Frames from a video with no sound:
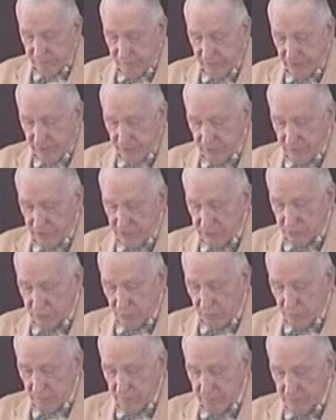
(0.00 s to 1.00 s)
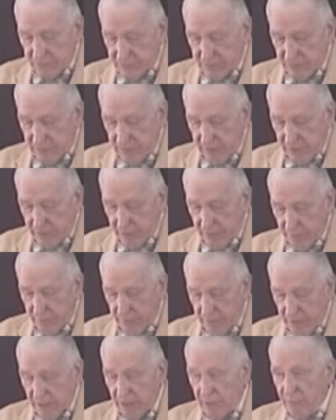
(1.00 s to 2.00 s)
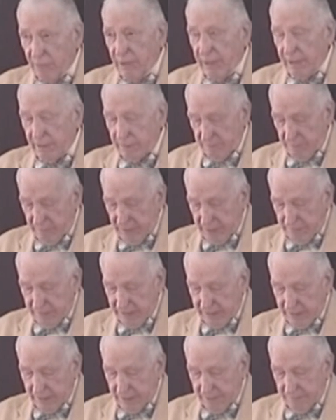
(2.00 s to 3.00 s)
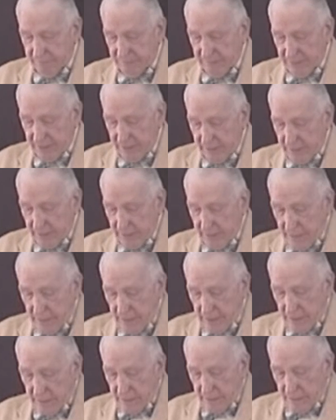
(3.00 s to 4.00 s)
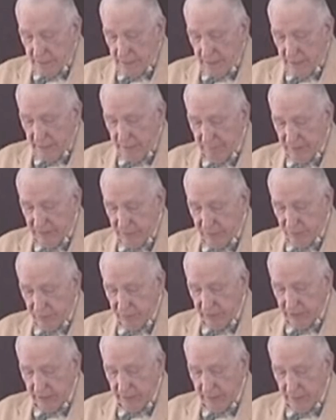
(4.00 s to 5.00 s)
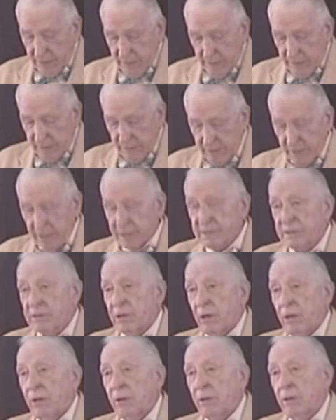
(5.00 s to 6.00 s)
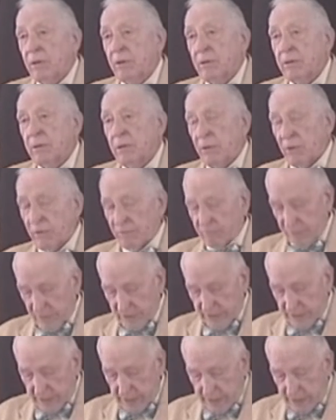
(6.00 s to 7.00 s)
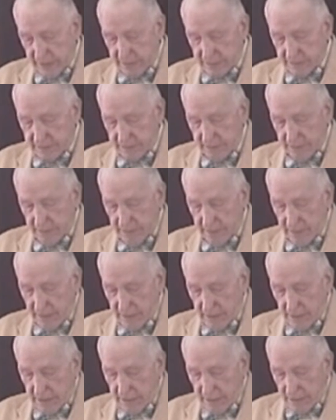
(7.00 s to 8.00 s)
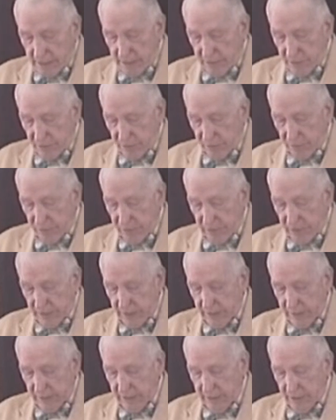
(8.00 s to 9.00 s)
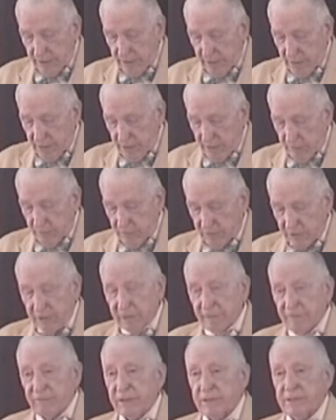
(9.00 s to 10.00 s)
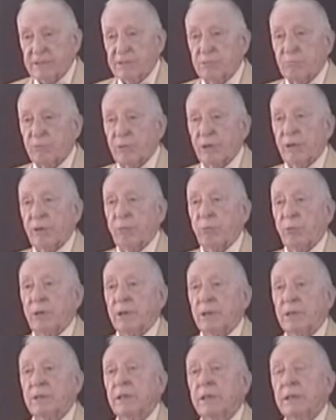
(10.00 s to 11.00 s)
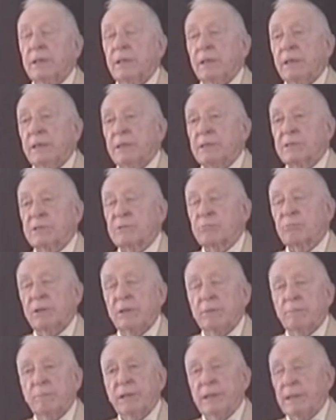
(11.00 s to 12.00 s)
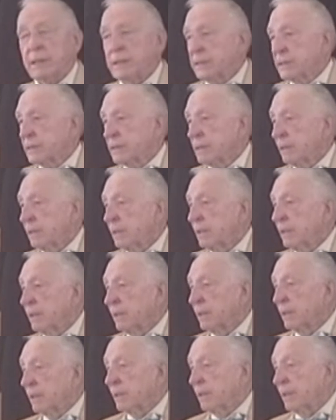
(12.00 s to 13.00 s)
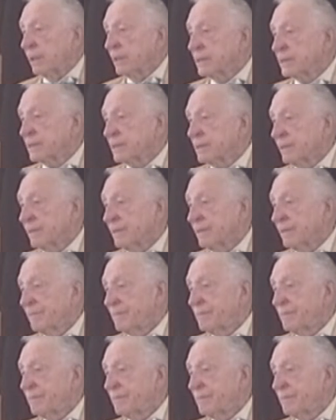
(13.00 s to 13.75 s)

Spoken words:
fierce storms here around me beat, and between this all overcast, I know that he will give his weary one sweet peace at last.